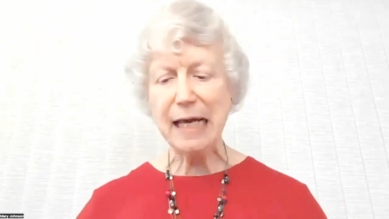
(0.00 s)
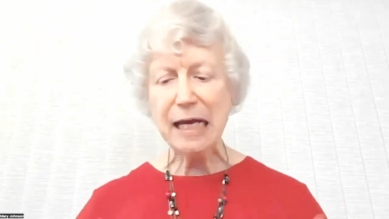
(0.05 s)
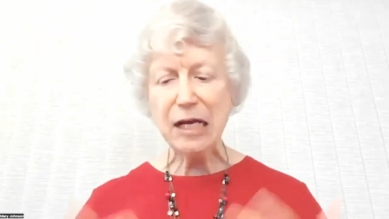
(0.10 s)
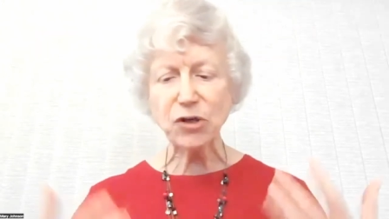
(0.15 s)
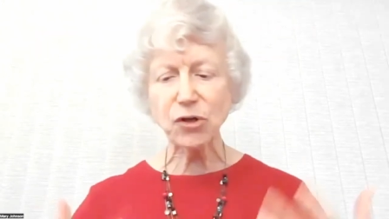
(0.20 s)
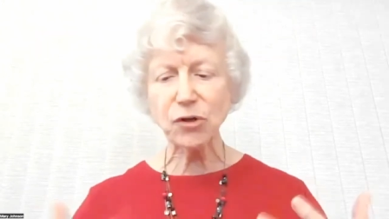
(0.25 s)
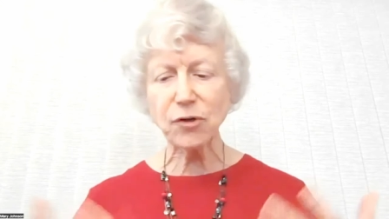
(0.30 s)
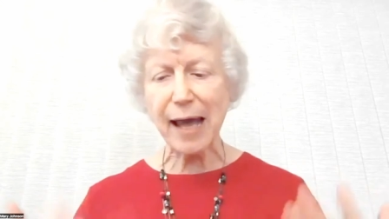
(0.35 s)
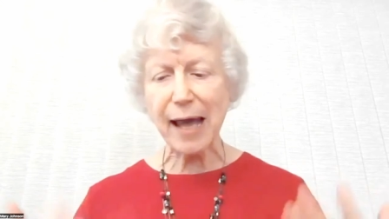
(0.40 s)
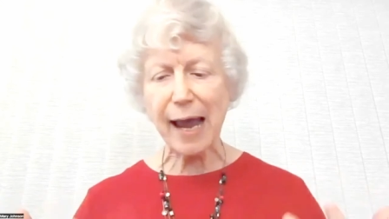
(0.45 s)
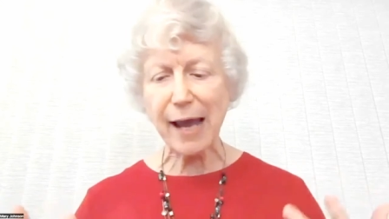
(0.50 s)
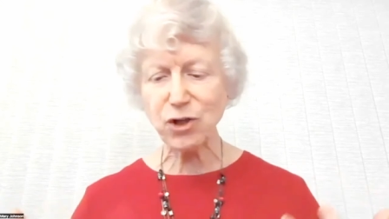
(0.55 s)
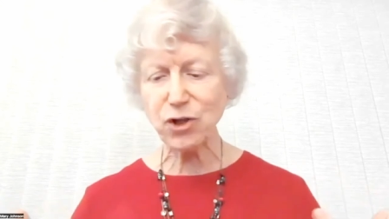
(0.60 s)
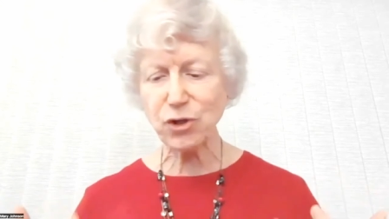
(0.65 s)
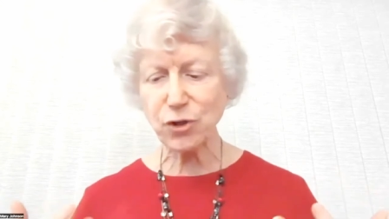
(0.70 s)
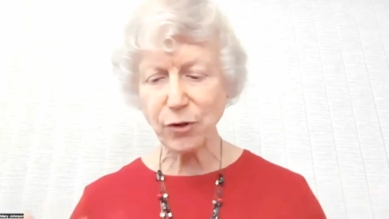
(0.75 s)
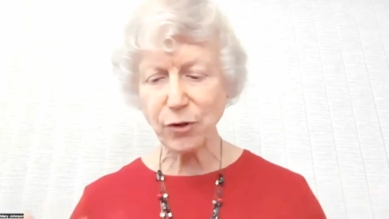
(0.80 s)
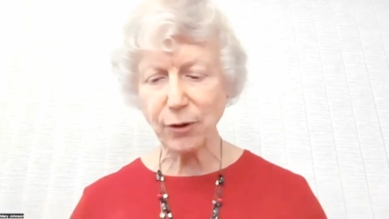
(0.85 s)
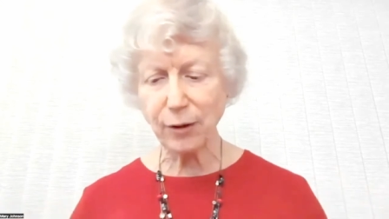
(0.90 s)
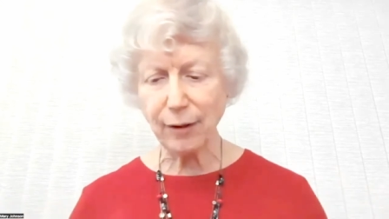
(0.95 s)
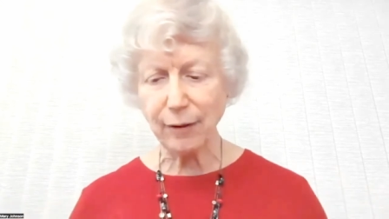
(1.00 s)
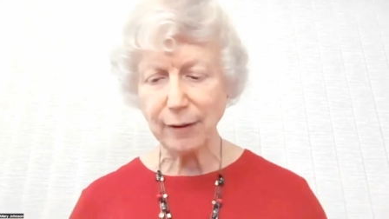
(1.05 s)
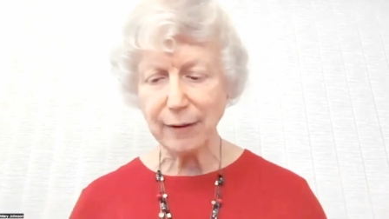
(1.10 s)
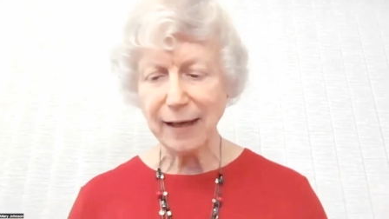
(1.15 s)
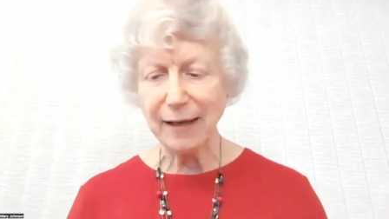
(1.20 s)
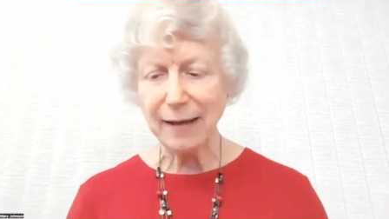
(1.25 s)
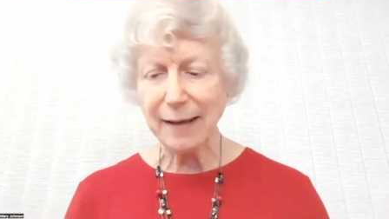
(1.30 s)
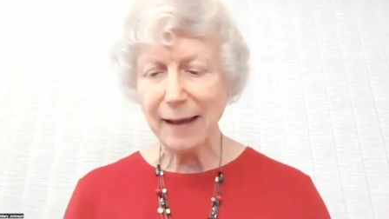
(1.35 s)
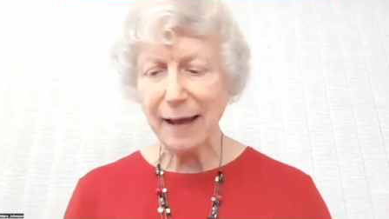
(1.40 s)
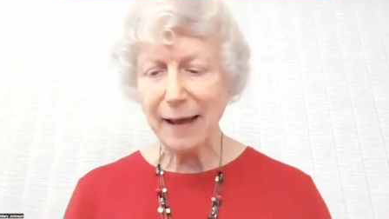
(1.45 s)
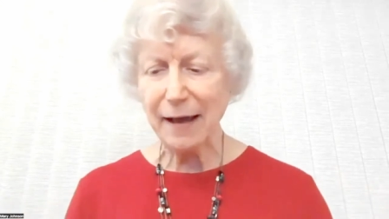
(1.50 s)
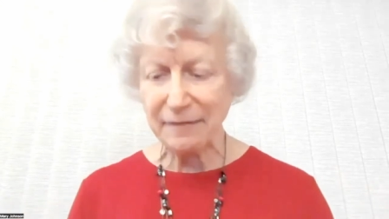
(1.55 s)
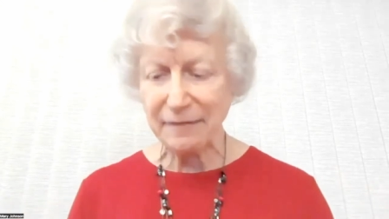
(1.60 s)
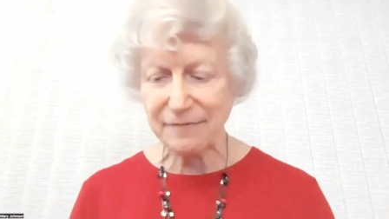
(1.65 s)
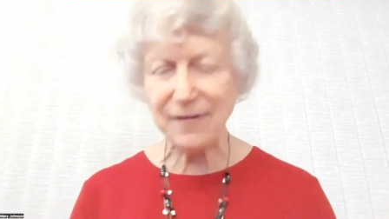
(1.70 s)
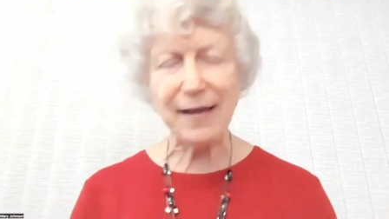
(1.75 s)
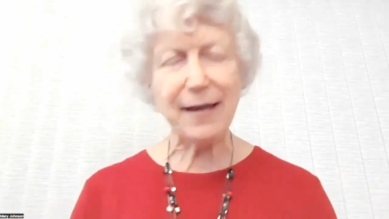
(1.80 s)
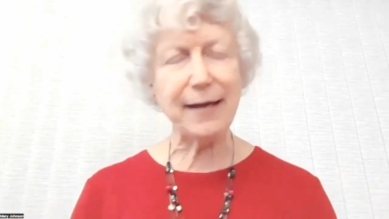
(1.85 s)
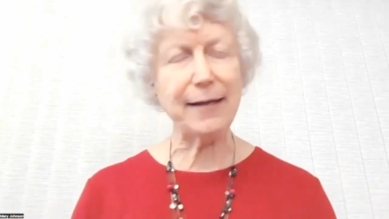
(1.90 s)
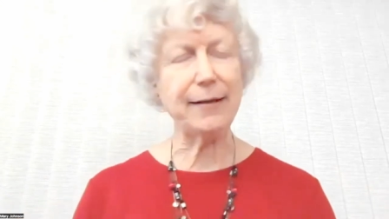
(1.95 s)
international
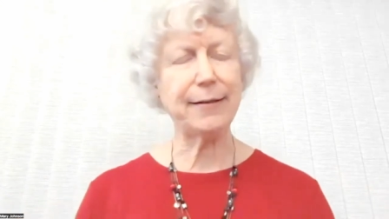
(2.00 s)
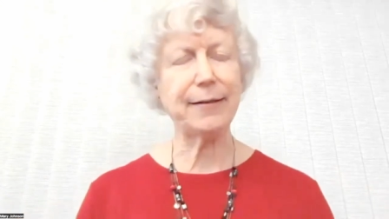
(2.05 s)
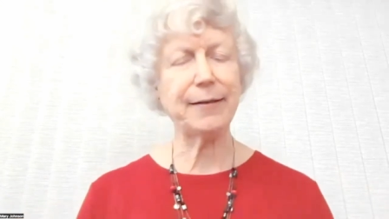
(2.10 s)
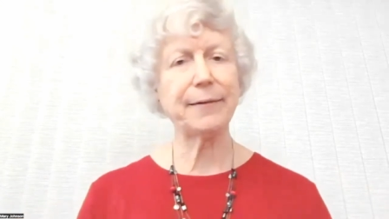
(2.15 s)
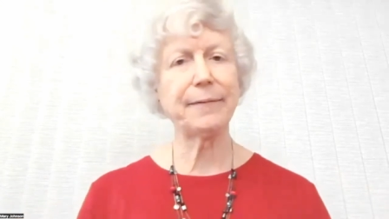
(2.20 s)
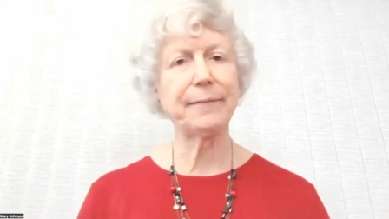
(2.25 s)
event